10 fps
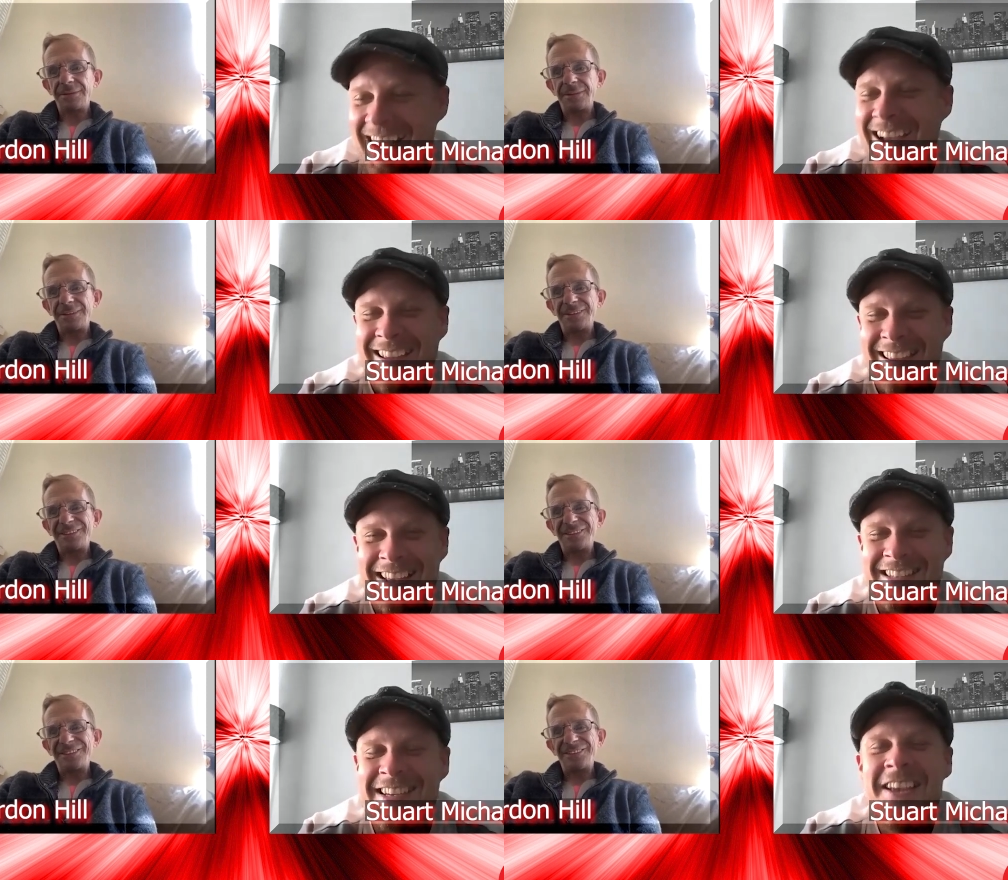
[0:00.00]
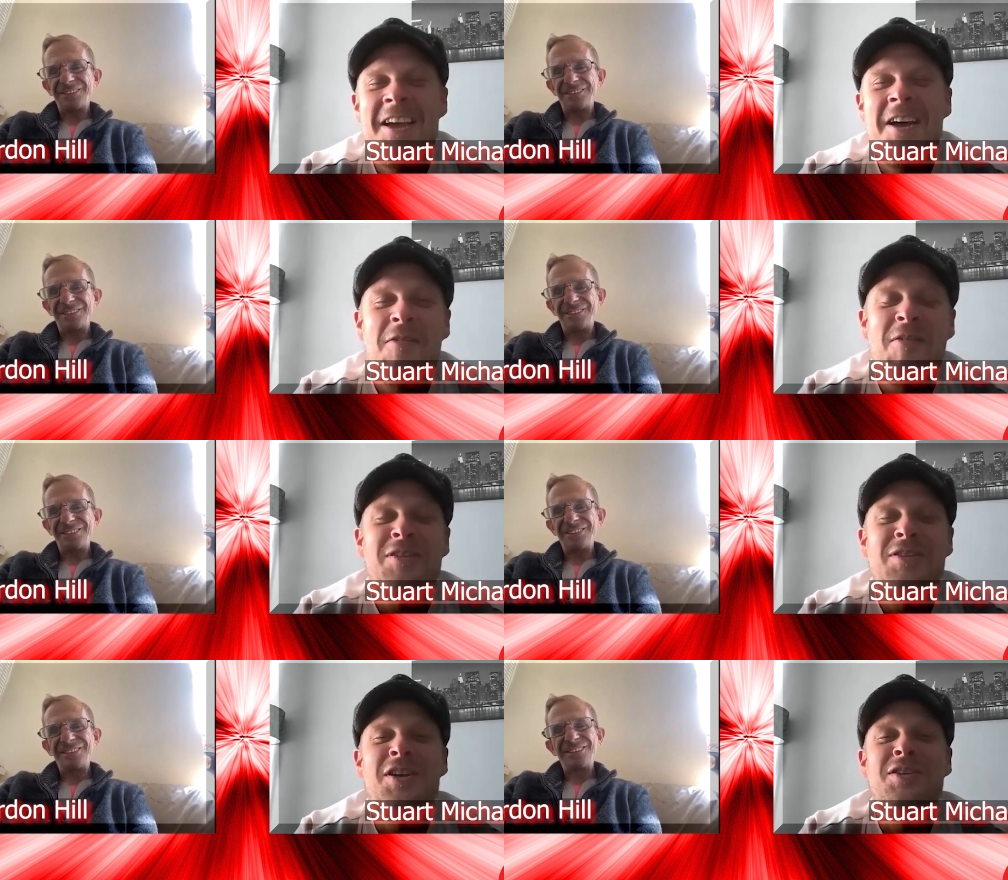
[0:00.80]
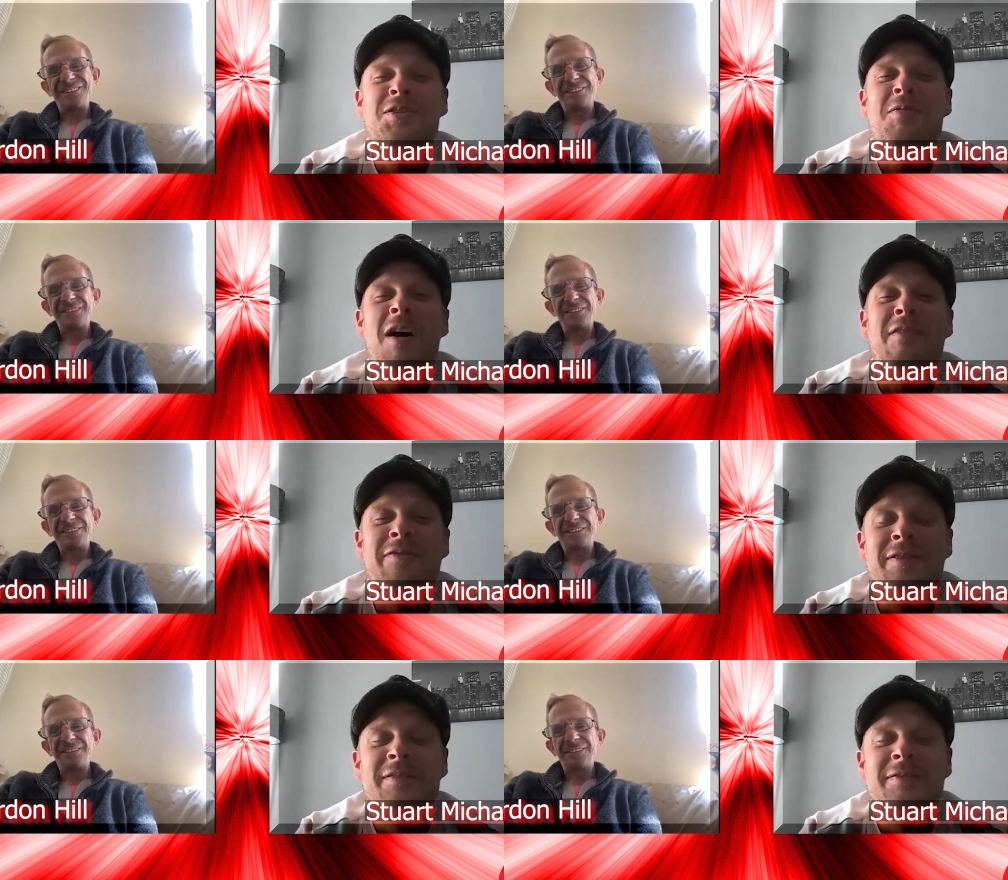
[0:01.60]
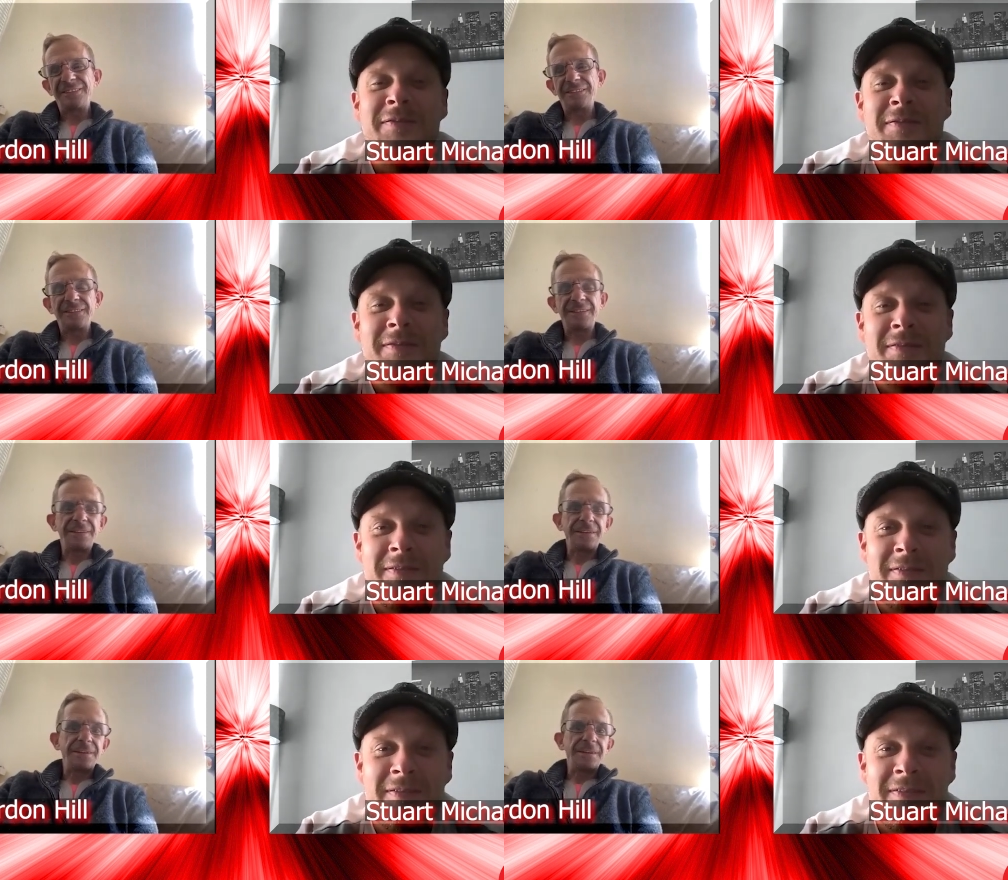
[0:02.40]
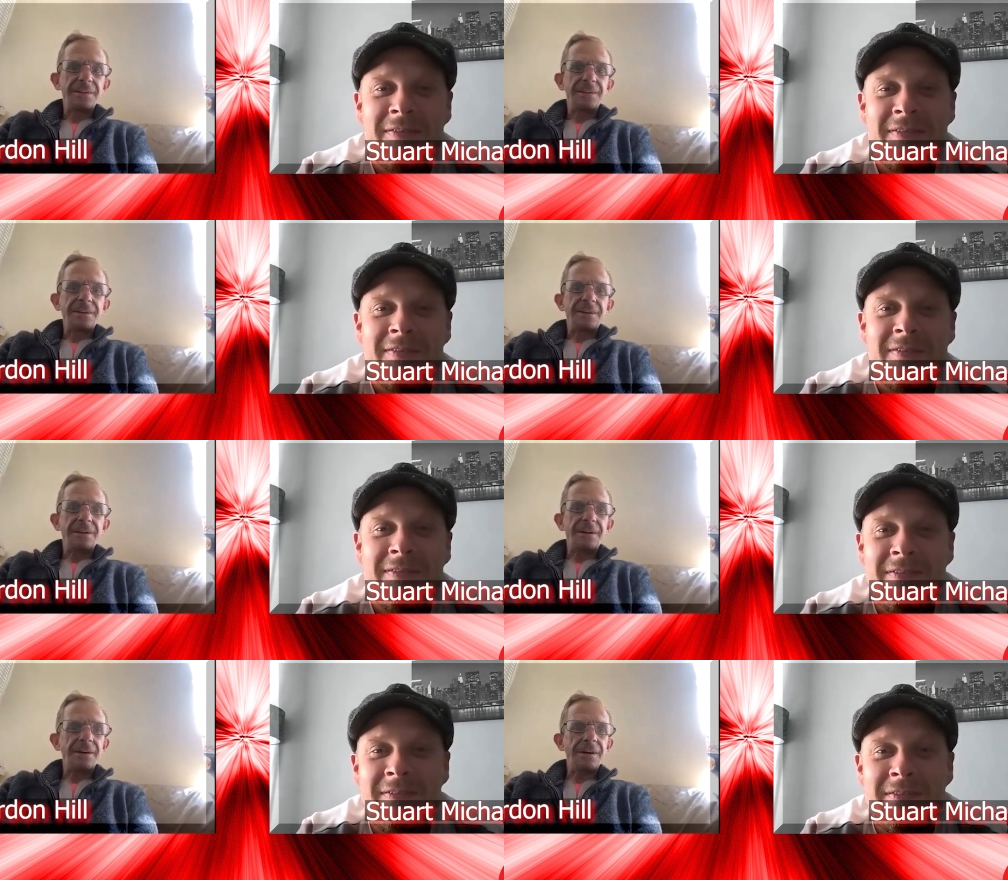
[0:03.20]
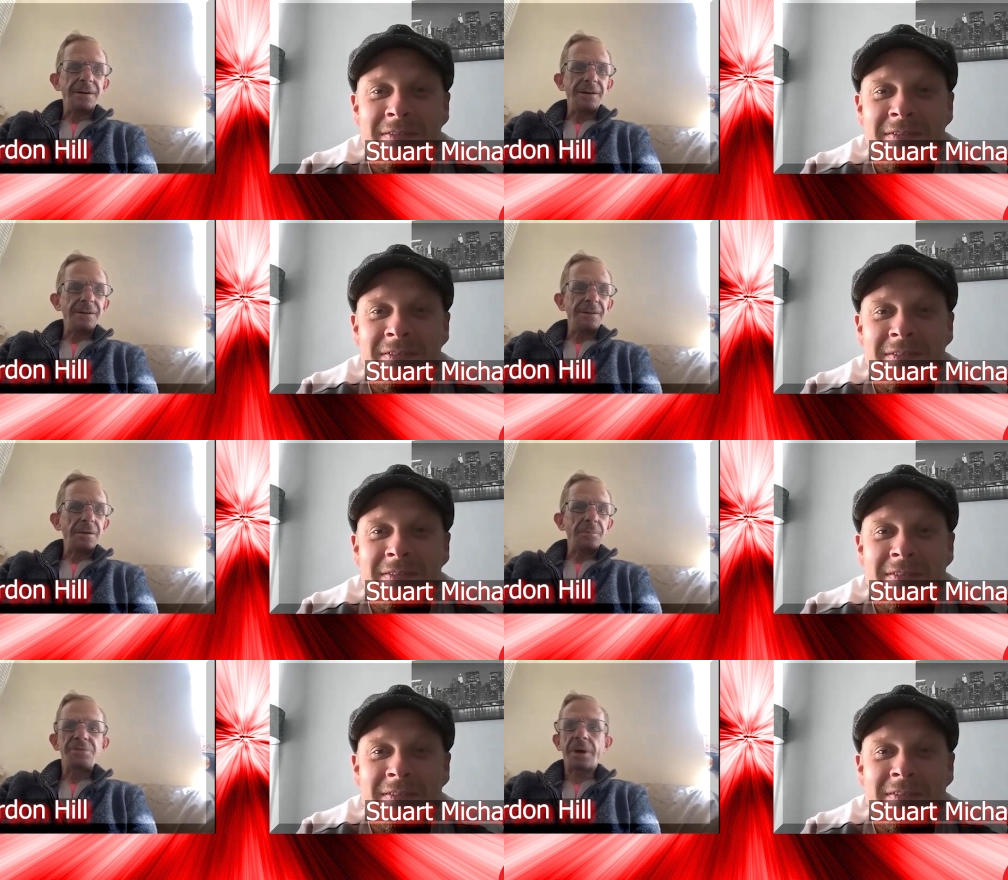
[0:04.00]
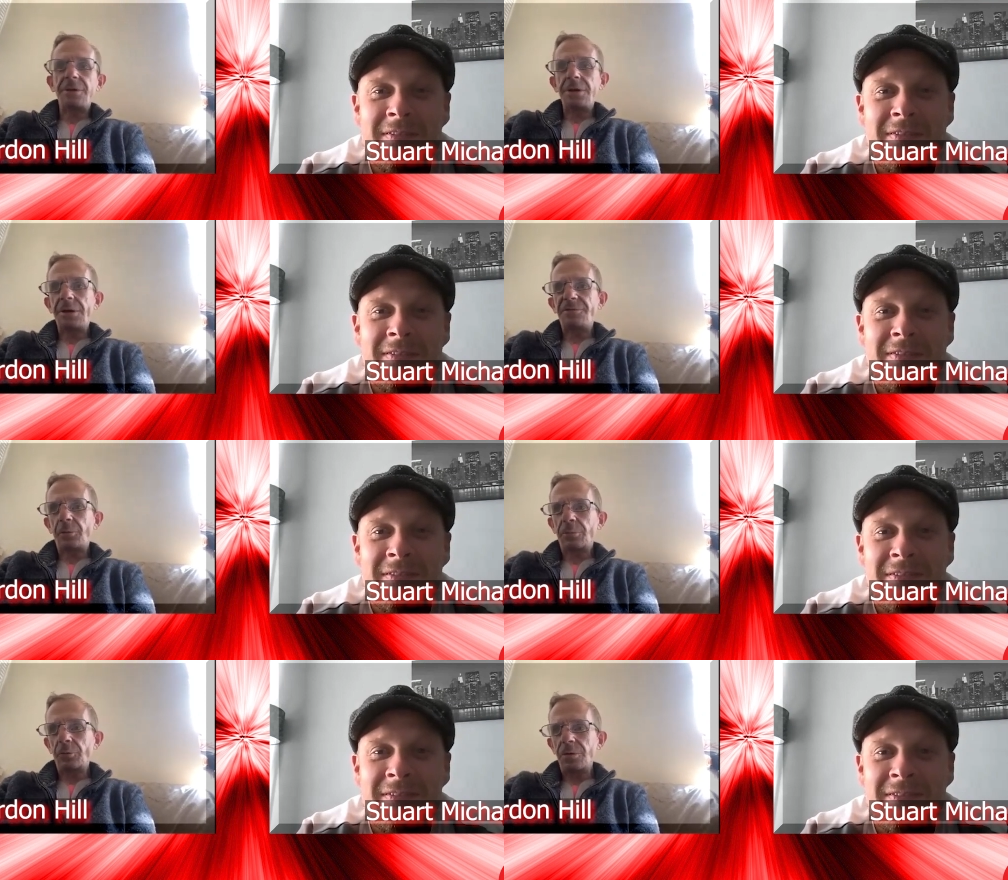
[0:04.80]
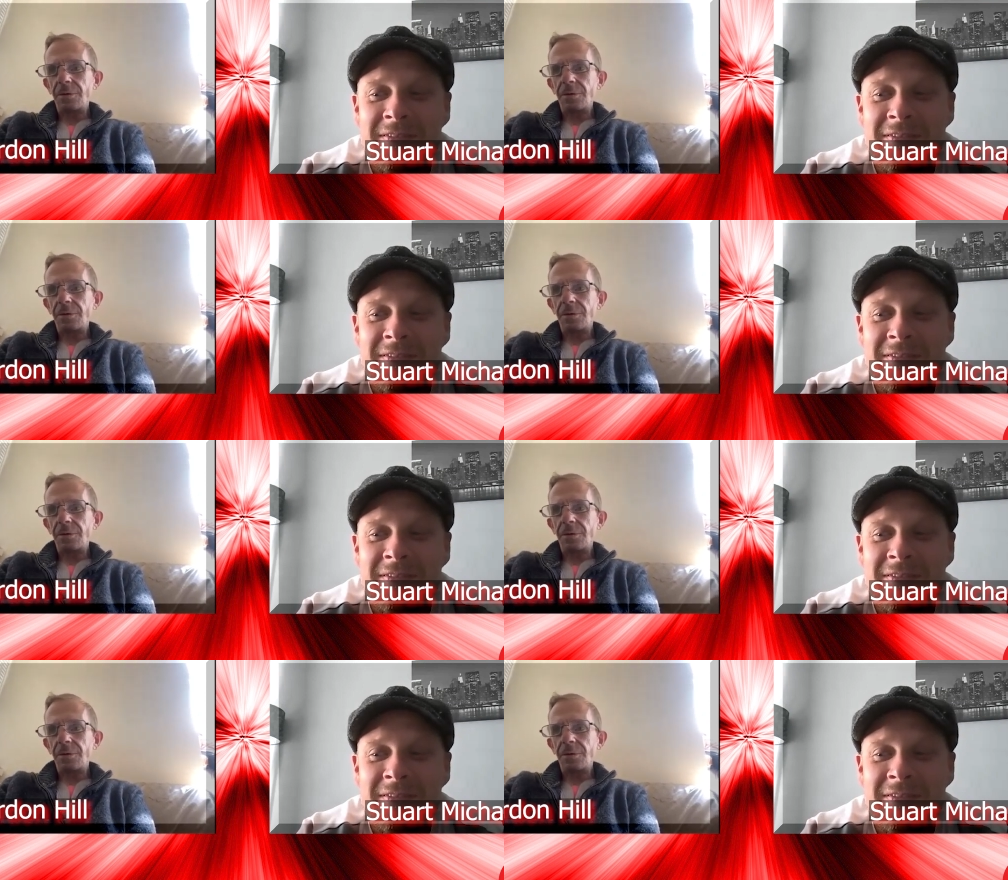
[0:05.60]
Speaker 1: yes. What turns you off?
Speaker 2: Uh, Premier League football.